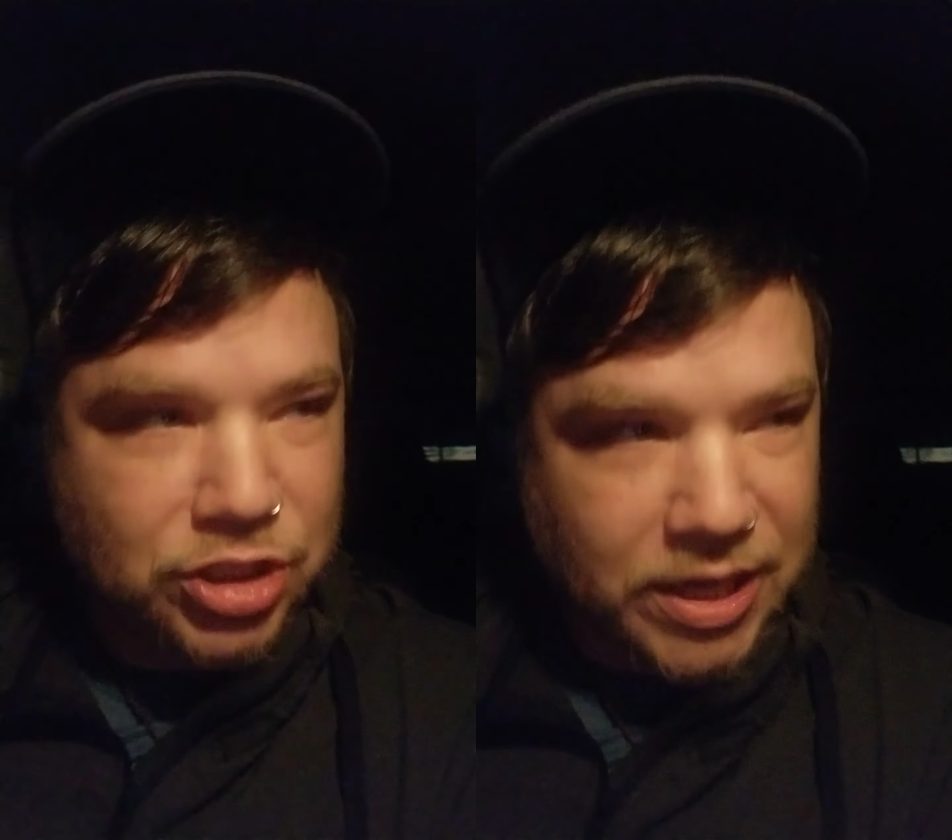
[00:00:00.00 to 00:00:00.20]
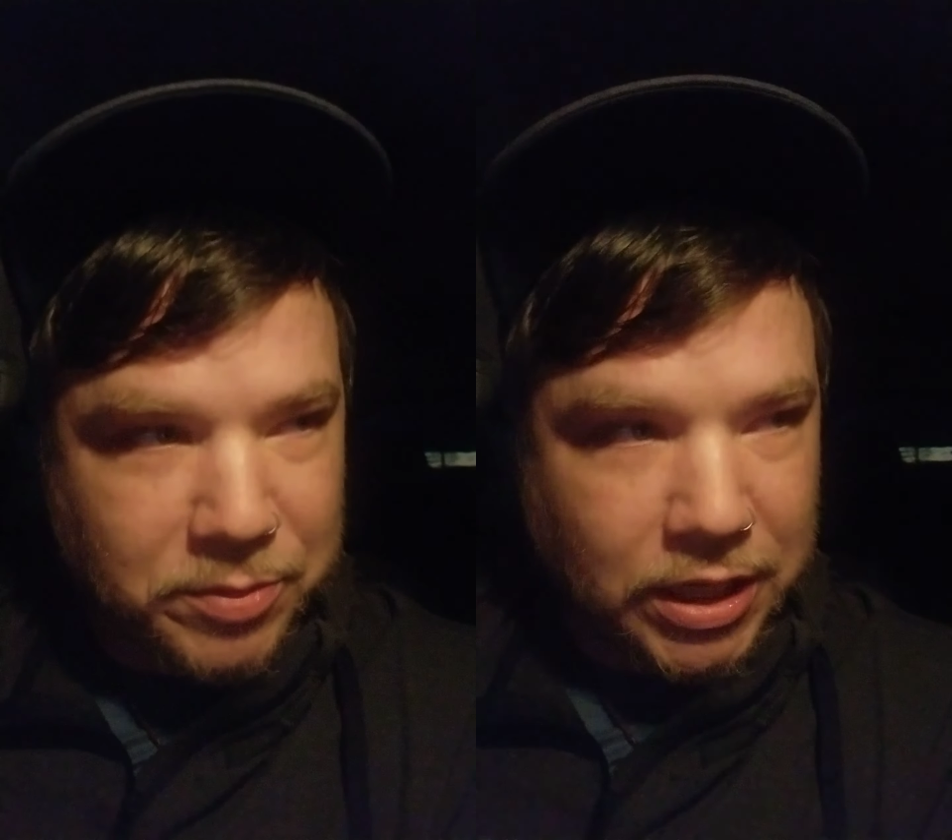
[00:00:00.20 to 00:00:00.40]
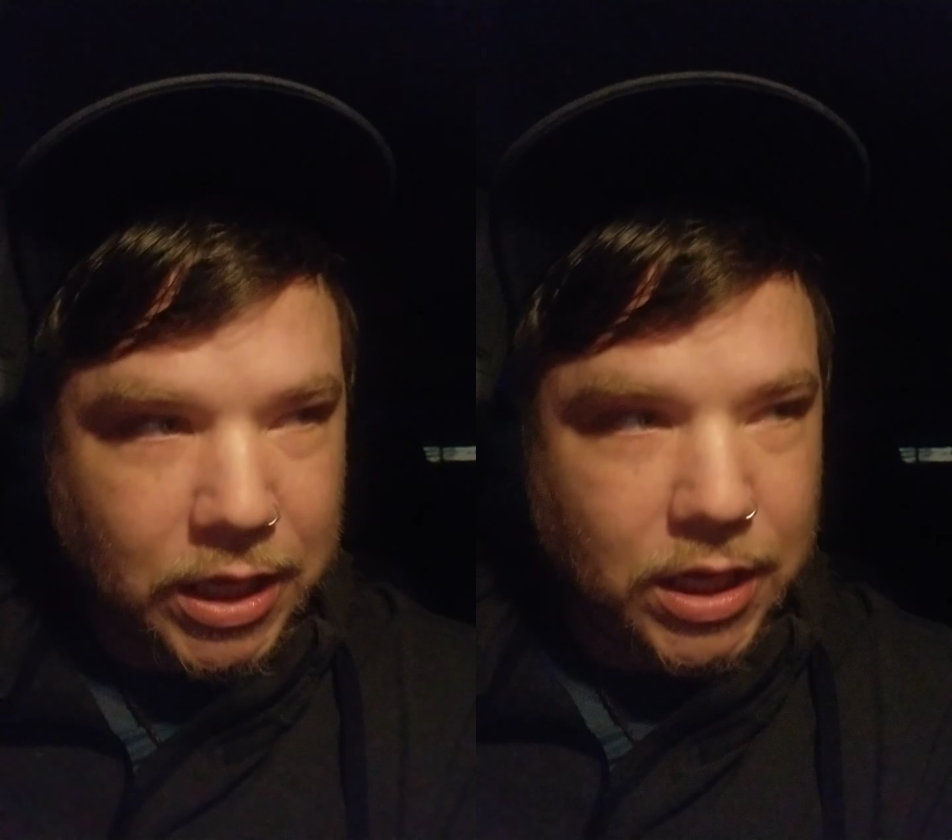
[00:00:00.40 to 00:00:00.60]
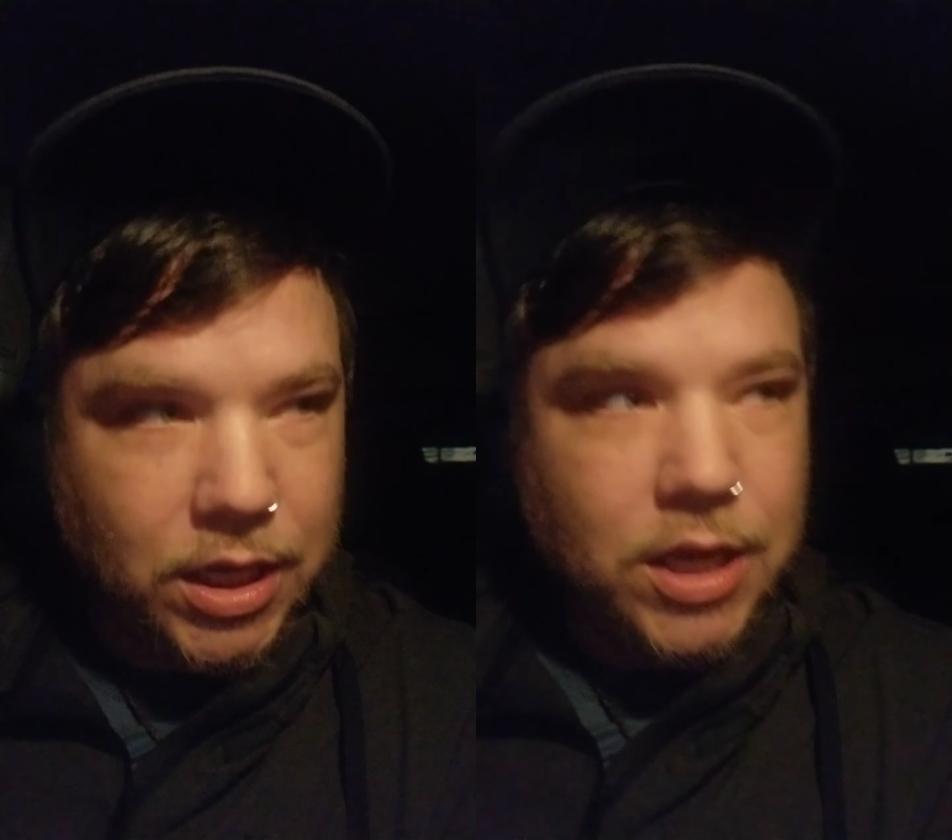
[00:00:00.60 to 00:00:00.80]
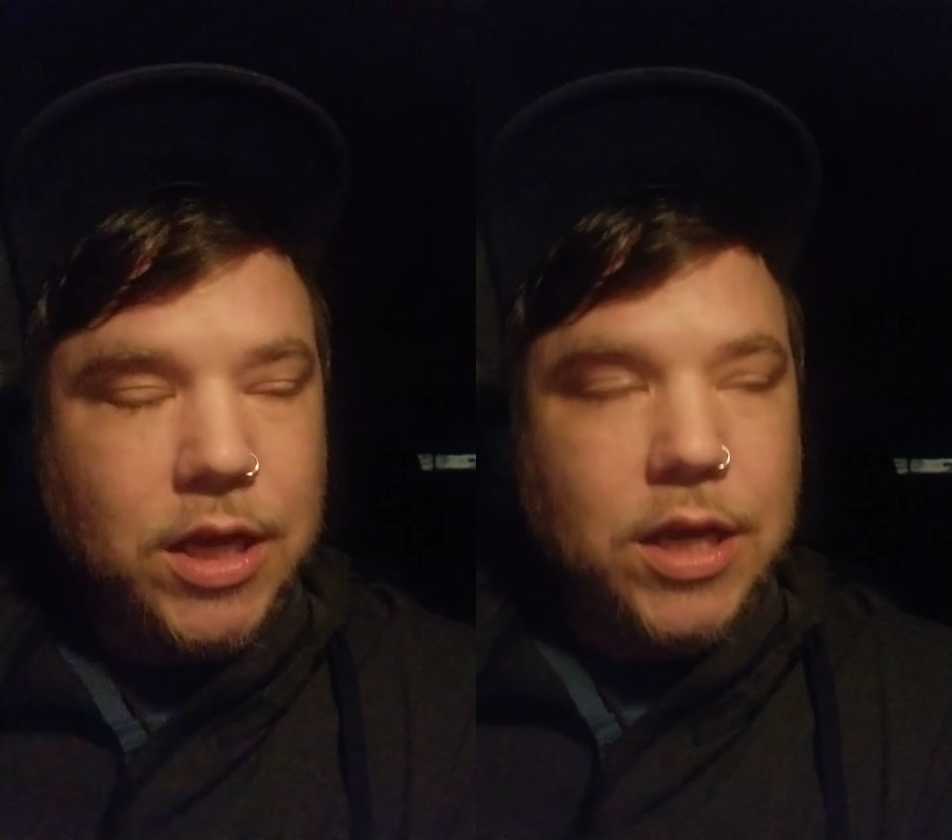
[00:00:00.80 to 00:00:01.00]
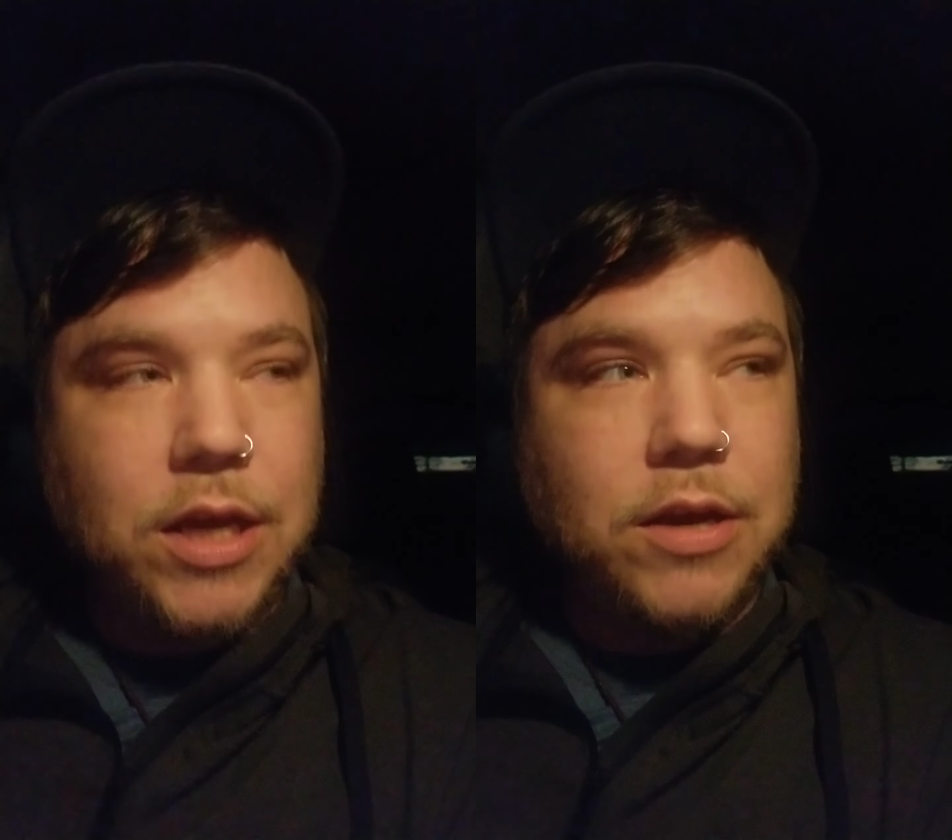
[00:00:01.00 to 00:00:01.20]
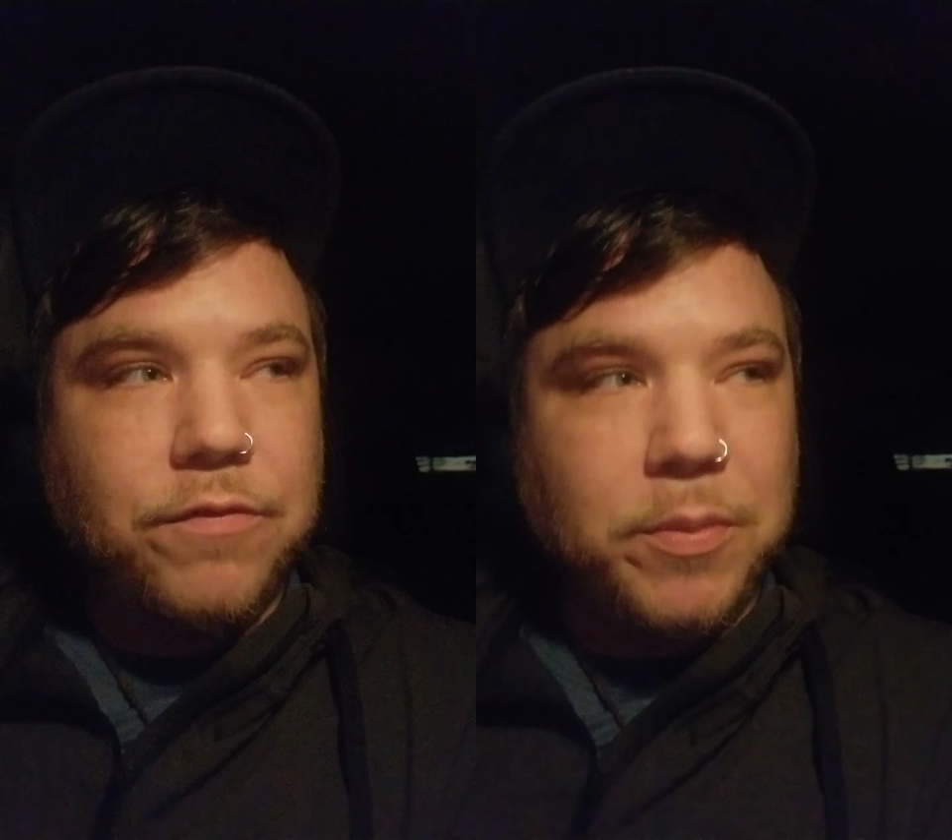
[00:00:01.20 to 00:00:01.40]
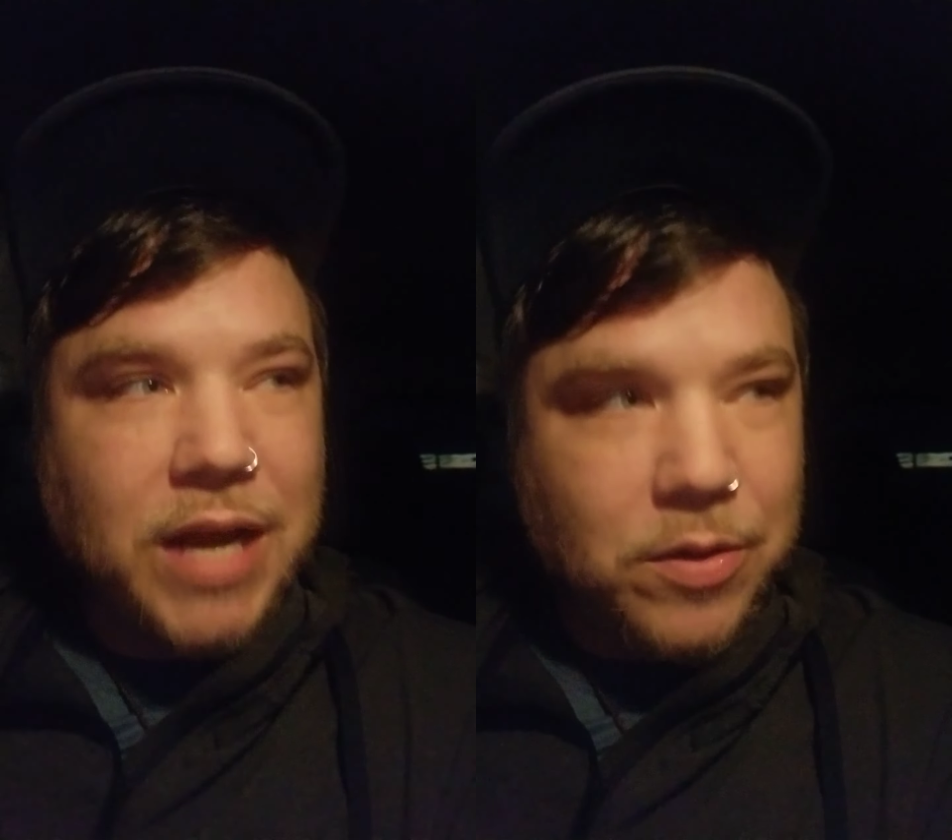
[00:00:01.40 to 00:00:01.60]
Jeopardy
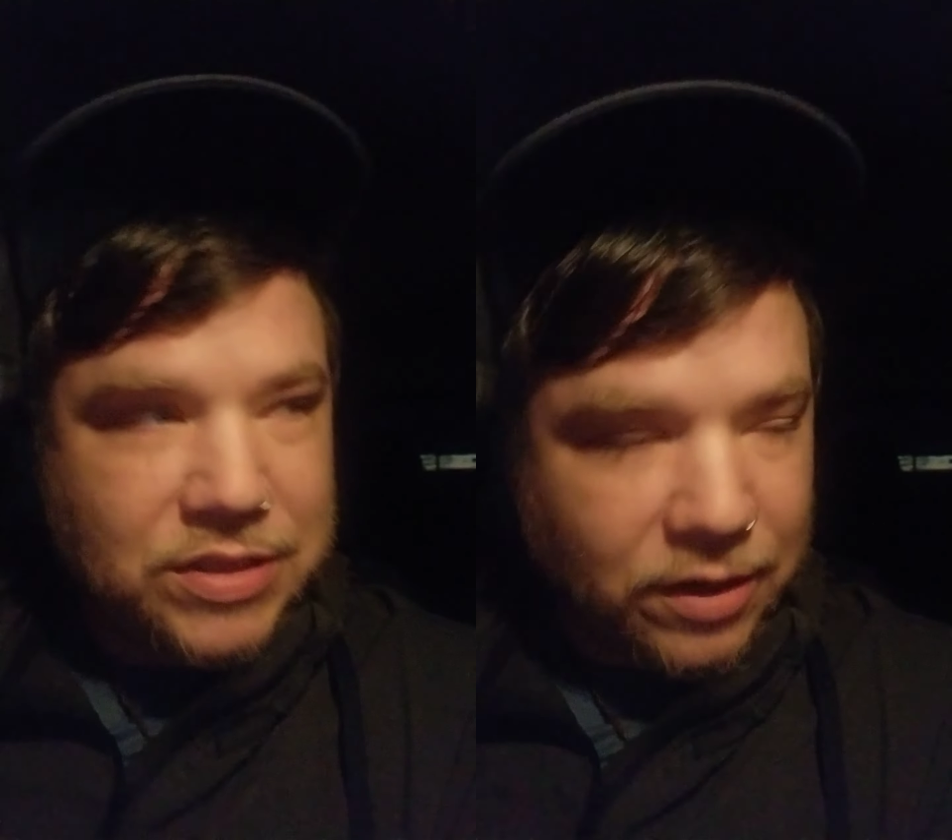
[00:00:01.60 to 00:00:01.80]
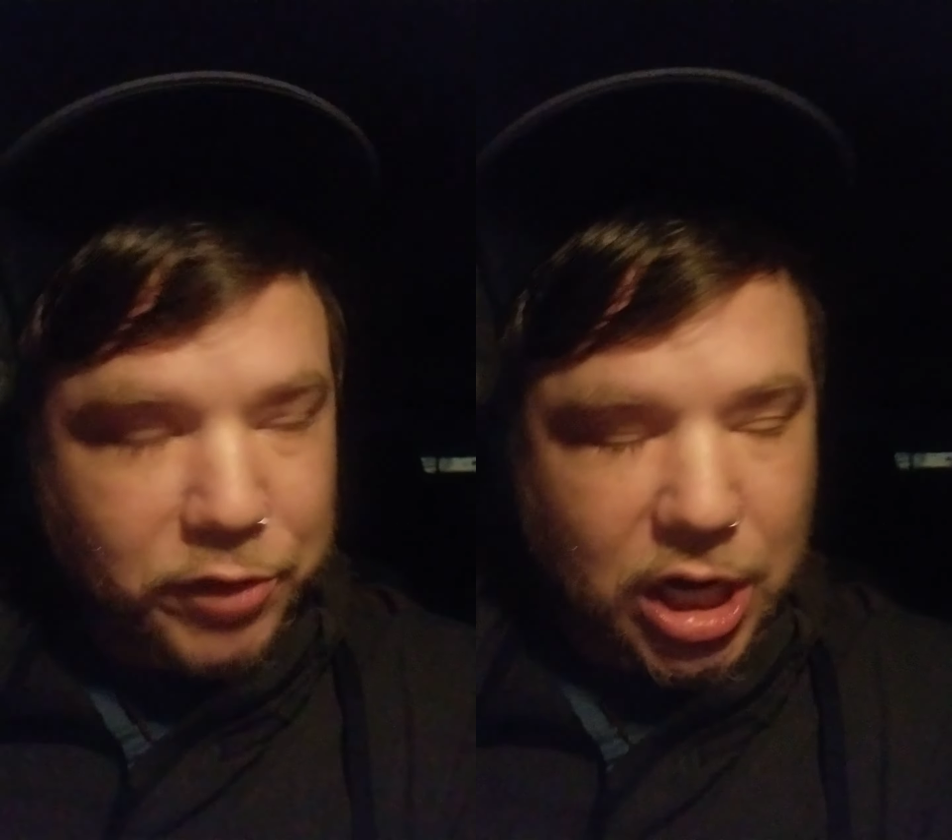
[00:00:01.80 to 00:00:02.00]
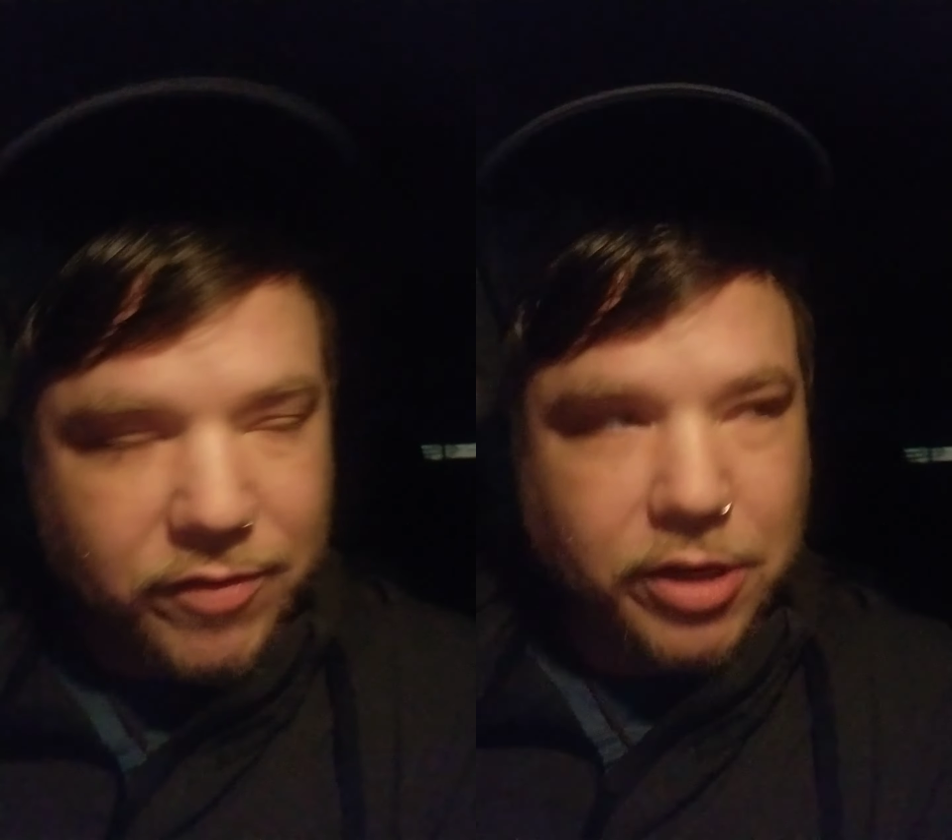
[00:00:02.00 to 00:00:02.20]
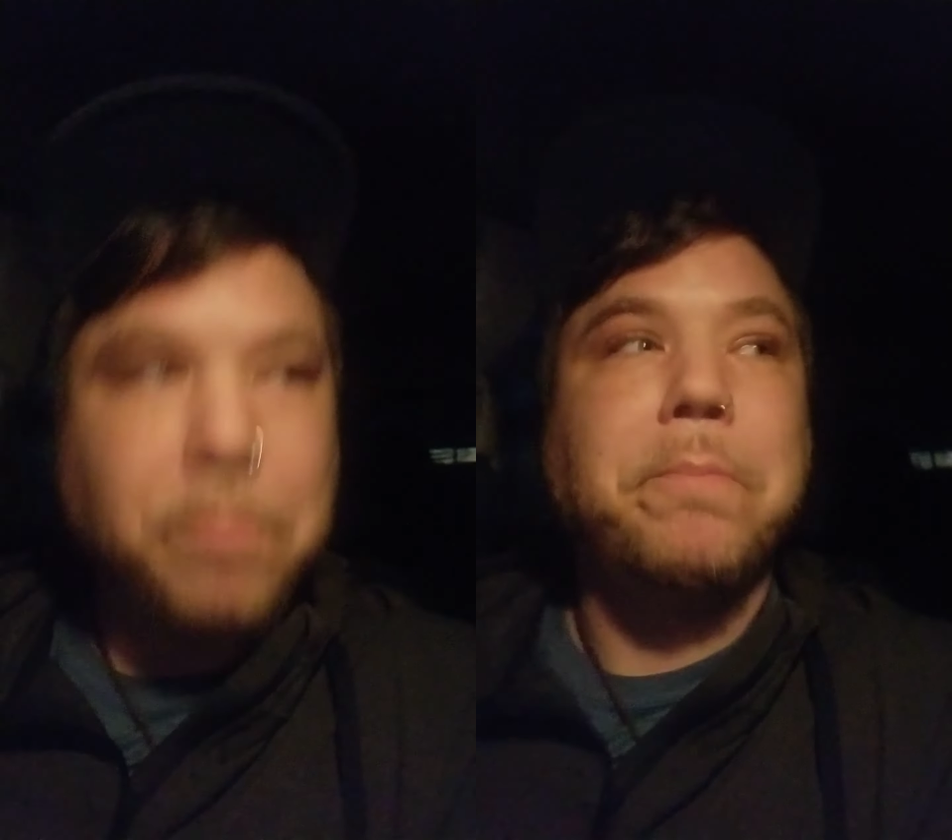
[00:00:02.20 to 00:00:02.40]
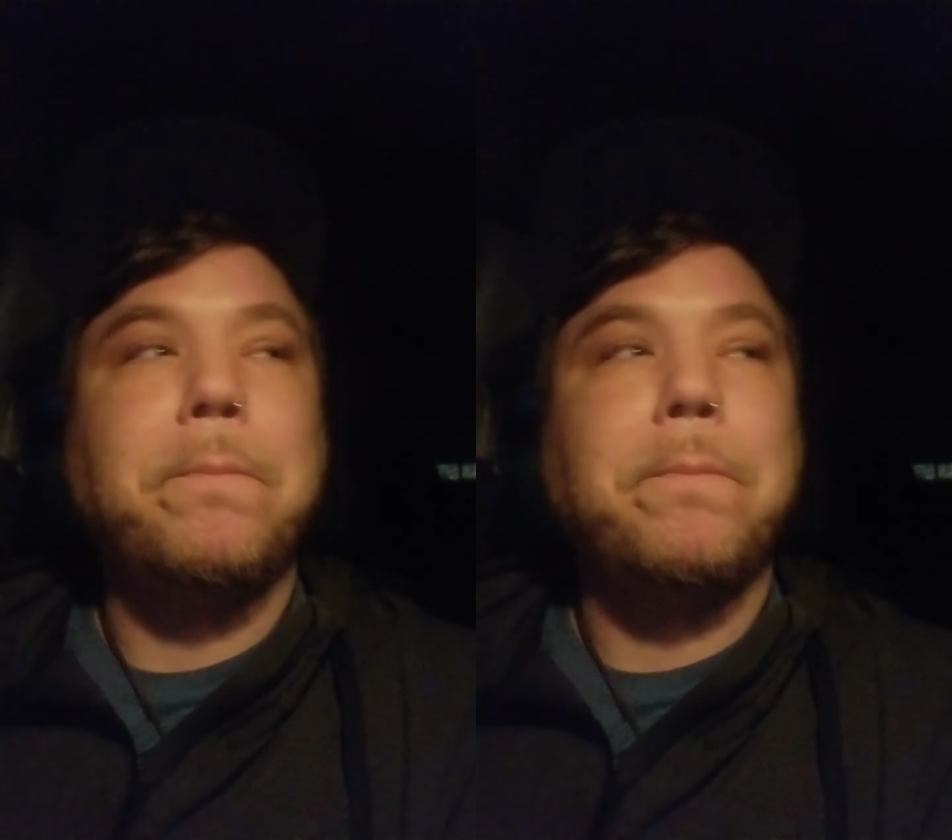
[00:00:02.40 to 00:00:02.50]
from now until forever.